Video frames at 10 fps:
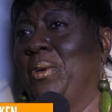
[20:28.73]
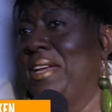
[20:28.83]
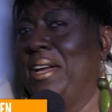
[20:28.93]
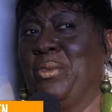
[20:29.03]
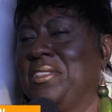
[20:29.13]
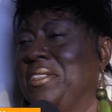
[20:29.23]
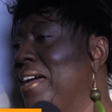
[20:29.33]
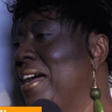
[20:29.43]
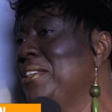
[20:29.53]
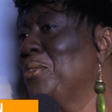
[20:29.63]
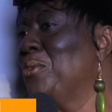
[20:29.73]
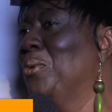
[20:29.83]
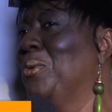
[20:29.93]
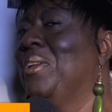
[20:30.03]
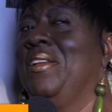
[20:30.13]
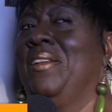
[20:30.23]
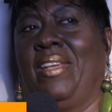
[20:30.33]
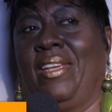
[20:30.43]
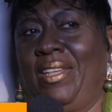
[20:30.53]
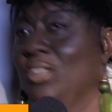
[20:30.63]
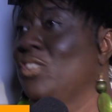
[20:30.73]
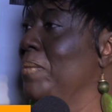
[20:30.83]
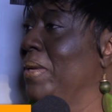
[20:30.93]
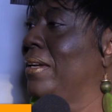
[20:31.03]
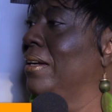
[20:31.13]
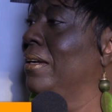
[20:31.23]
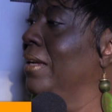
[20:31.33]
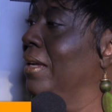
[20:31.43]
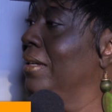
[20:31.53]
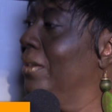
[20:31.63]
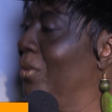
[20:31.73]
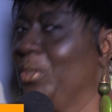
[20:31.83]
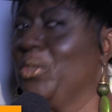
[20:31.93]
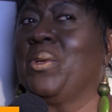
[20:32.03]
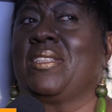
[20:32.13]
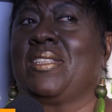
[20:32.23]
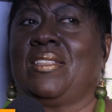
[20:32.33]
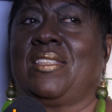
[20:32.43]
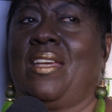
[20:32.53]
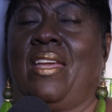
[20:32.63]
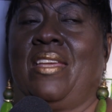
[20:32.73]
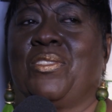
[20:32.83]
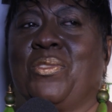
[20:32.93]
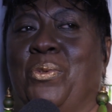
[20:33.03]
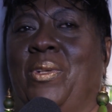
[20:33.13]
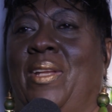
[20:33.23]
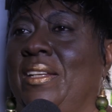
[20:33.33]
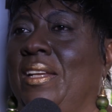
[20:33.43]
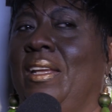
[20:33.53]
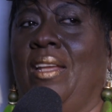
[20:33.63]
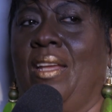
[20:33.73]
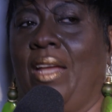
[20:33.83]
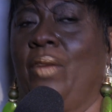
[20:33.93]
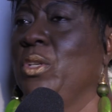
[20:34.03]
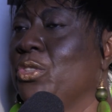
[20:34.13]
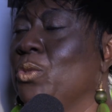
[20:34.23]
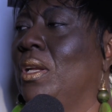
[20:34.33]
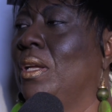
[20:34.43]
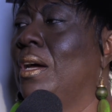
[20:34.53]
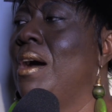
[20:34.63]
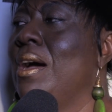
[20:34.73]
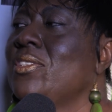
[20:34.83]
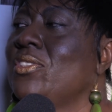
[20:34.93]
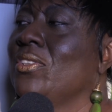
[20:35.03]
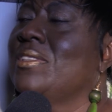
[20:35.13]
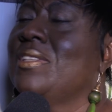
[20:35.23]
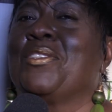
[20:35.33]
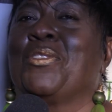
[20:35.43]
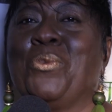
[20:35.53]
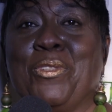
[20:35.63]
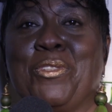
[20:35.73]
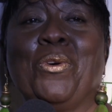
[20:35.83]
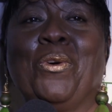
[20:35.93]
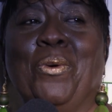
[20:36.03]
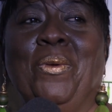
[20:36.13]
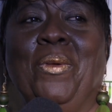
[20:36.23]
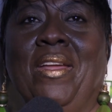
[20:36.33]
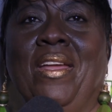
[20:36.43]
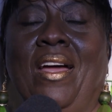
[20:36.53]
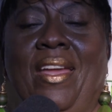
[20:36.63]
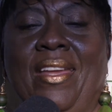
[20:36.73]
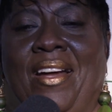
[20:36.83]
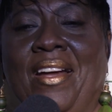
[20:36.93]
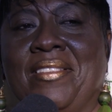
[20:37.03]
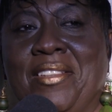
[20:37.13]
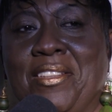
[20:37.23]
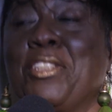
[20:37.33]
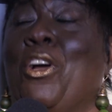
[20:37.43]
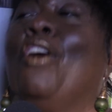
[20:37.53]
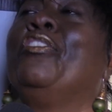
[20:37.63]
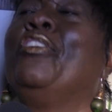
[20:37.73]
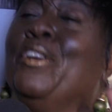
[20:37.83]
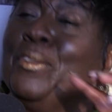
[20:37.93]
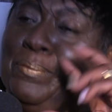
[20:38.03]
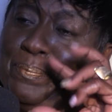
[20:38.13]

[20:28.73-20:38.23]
when I was in high school in Jamaica, going to Excelsior High School. And we used to do a lot of concerts at school, so I got discovered,